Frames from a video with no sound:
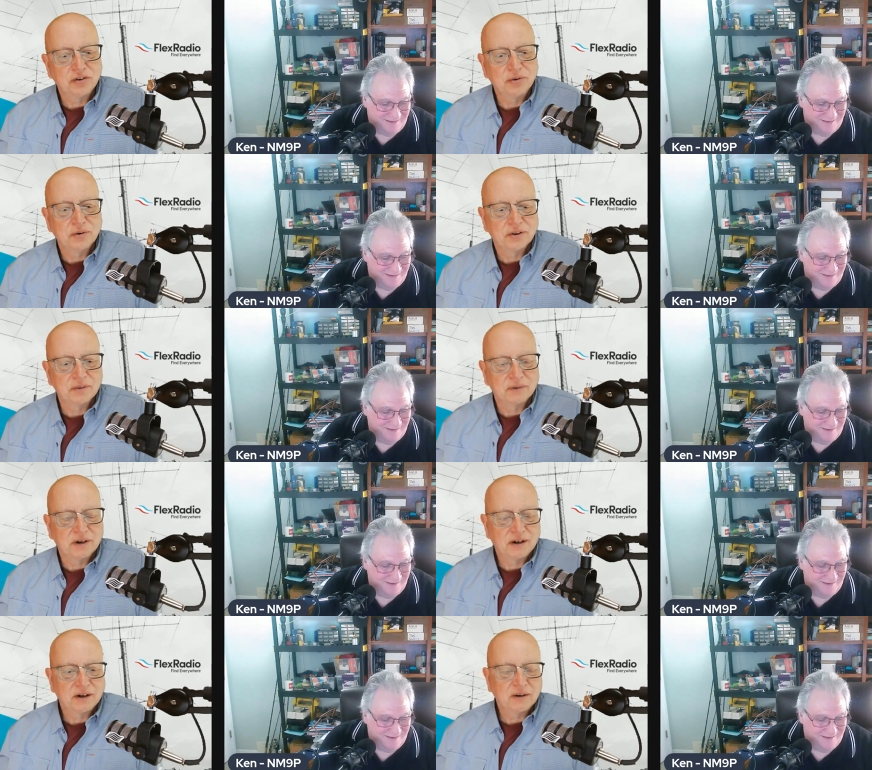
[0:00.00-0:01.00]
Speaker 1: there's two of them,
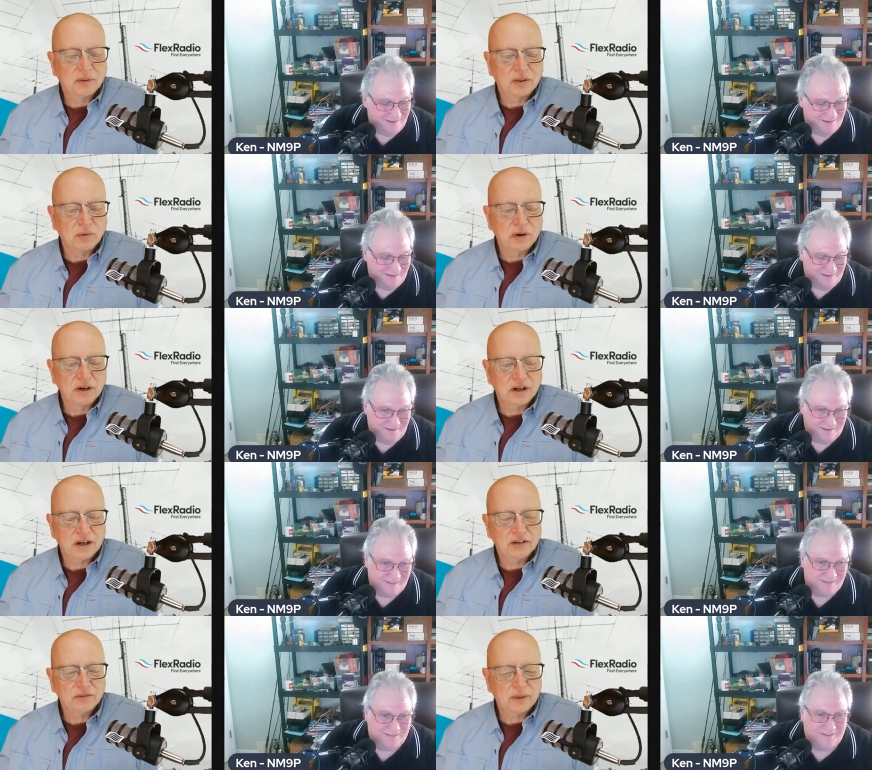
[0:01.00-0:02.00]
uh, but the one
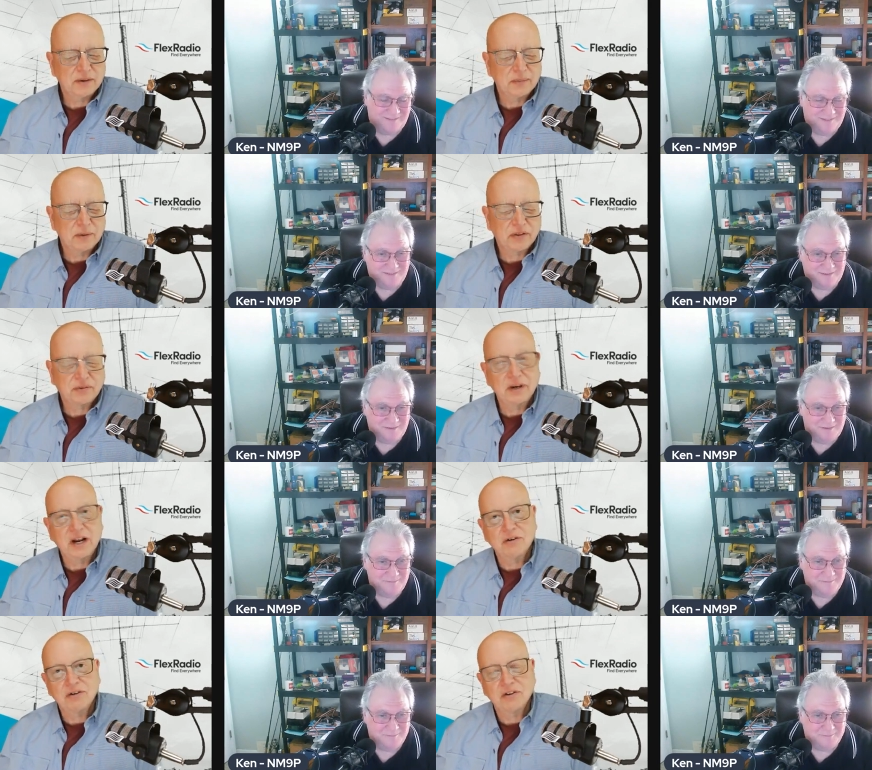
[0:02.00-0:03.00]
I spent about three
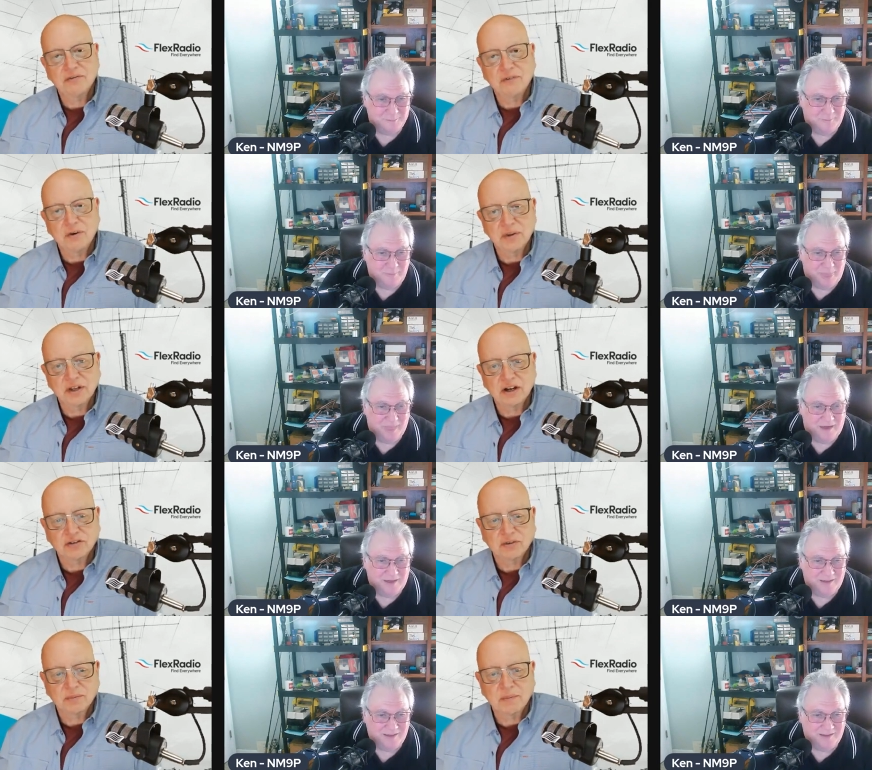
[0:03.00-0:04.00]
hours on the phone with a
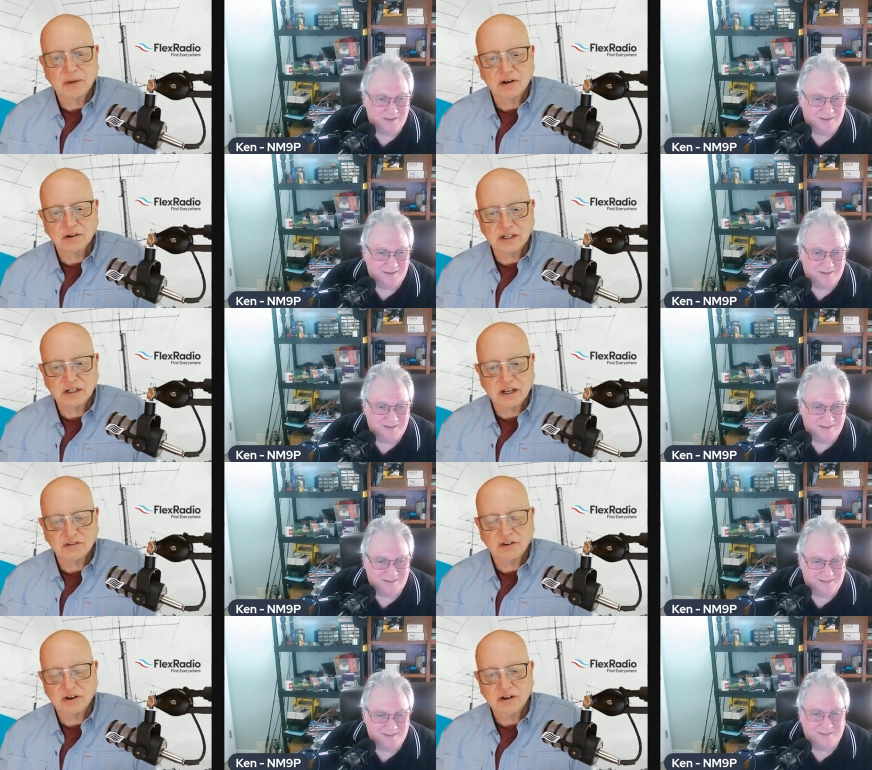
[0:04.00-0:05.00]
customer in my early
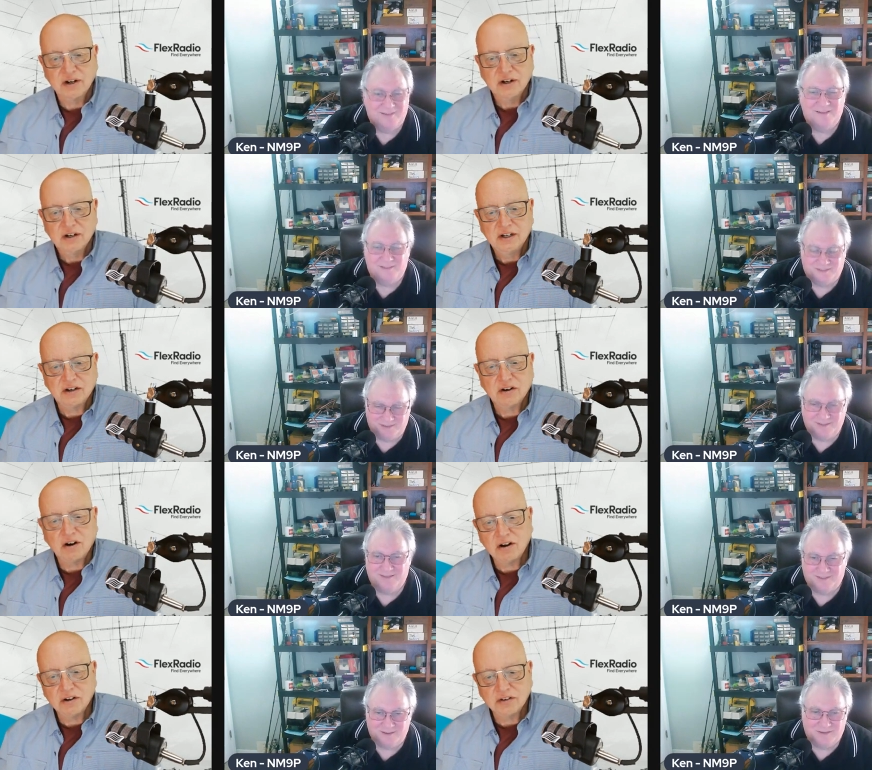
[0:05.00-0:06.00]
days. I he
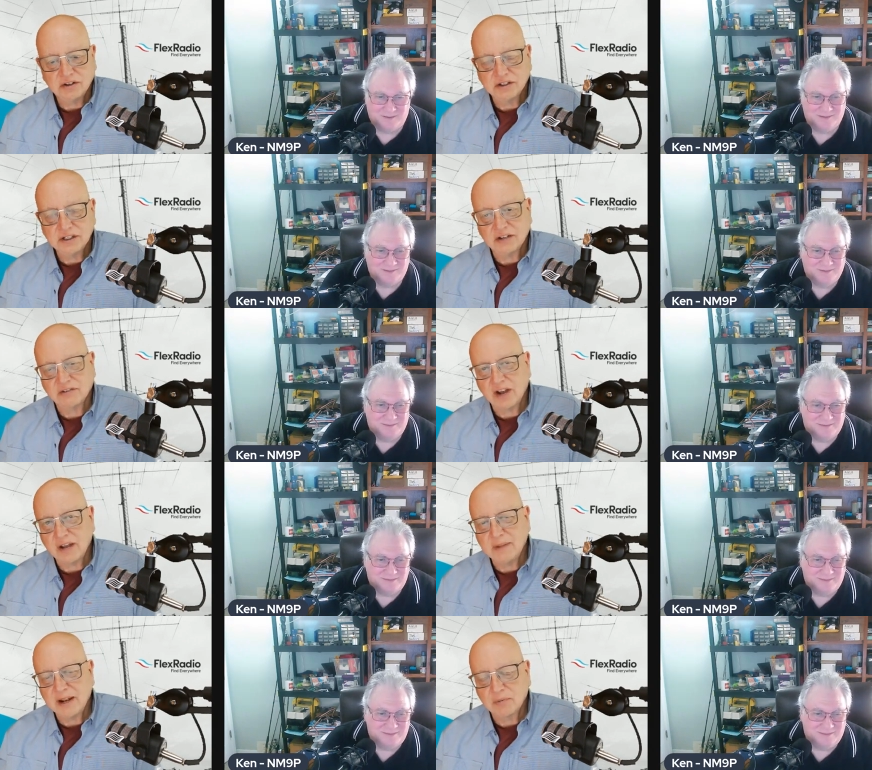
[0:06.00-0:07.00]
called, he couldn't get
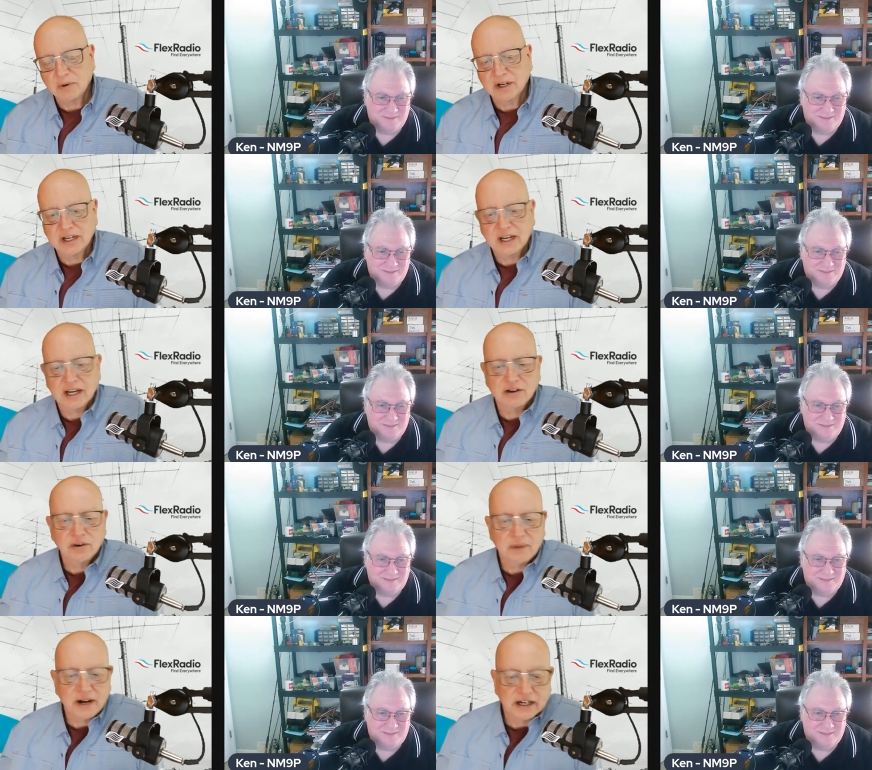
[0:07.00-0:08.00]
sideband working, he had
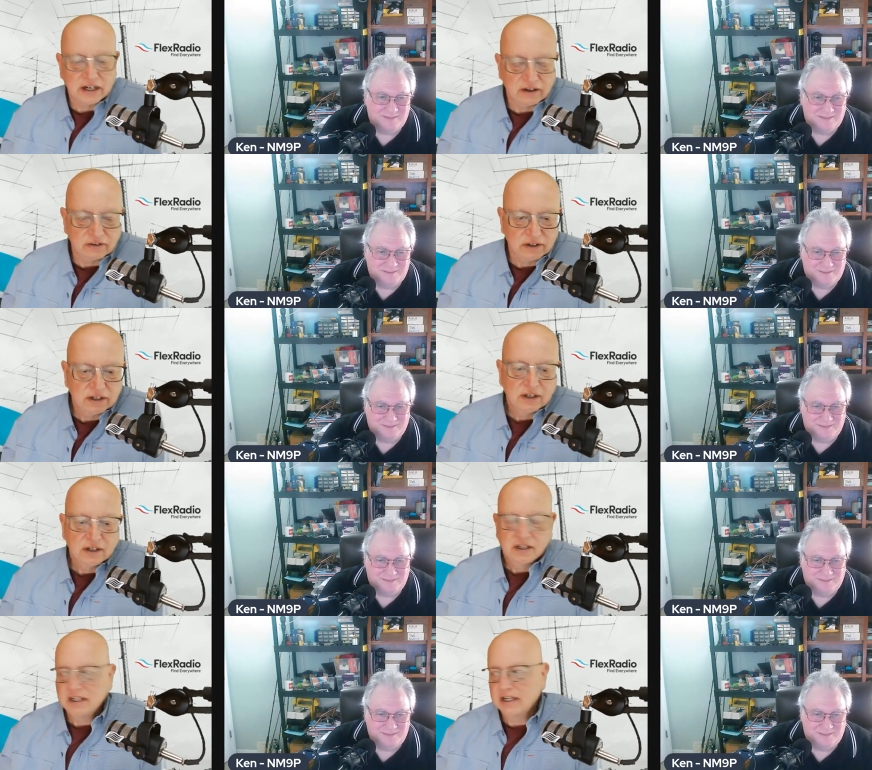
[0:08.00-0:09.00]
no mic out,
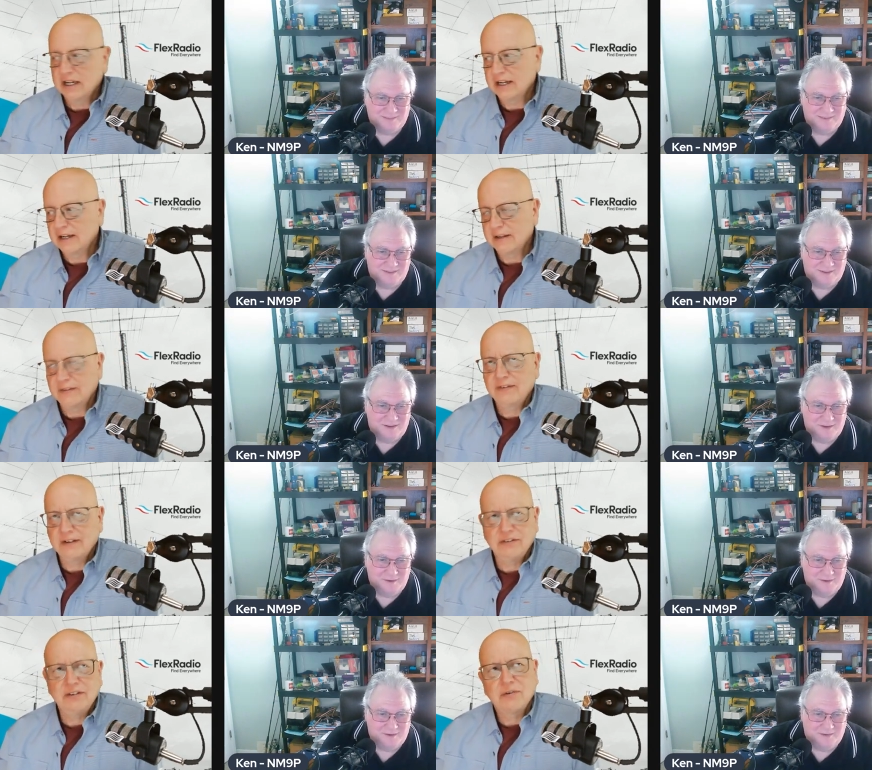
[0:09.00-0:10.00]
he had a
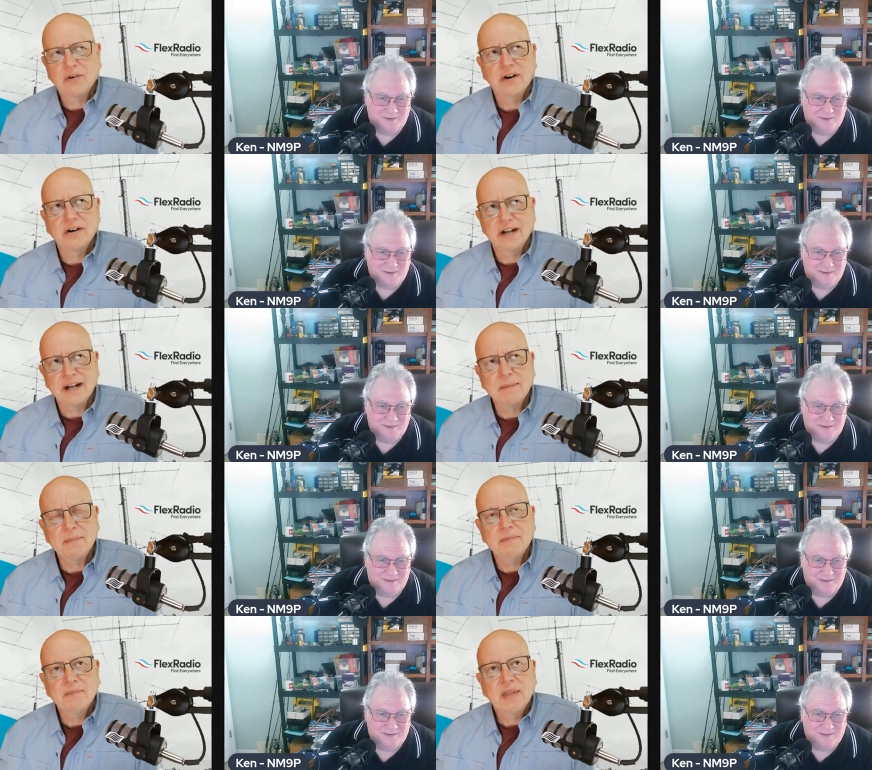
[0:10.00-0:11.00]
sixty-four hundred
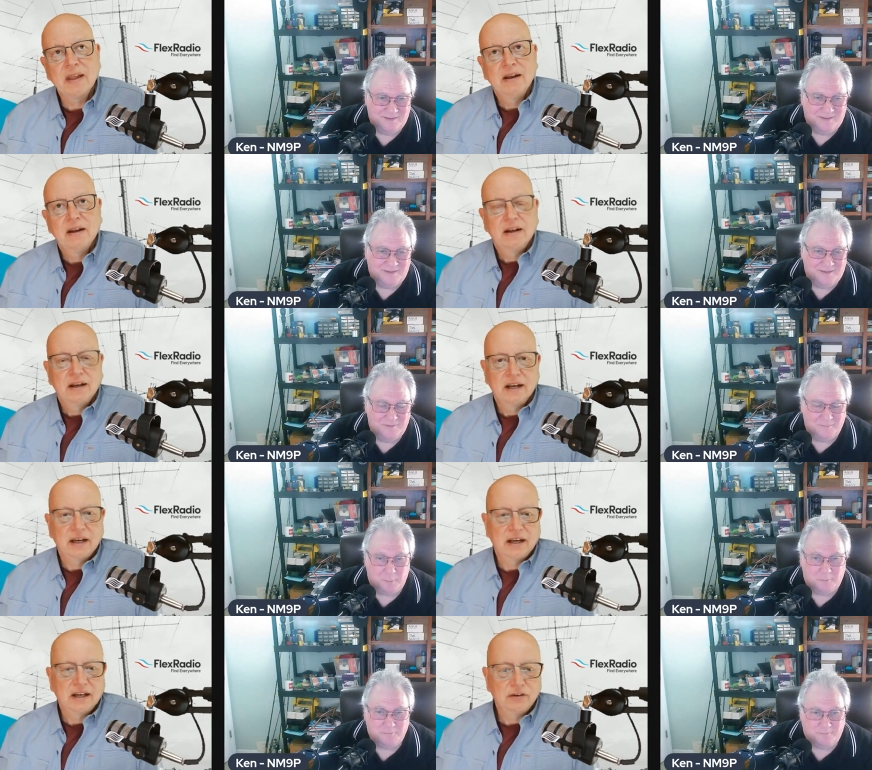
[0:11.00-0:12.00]
M.
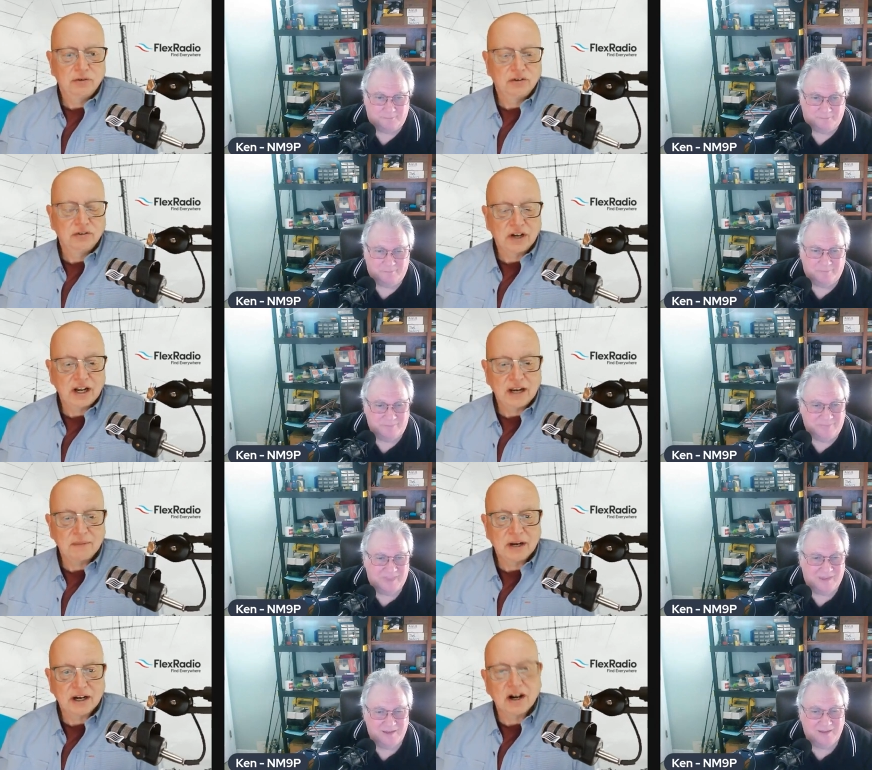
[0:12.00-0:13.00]
And he was using a hand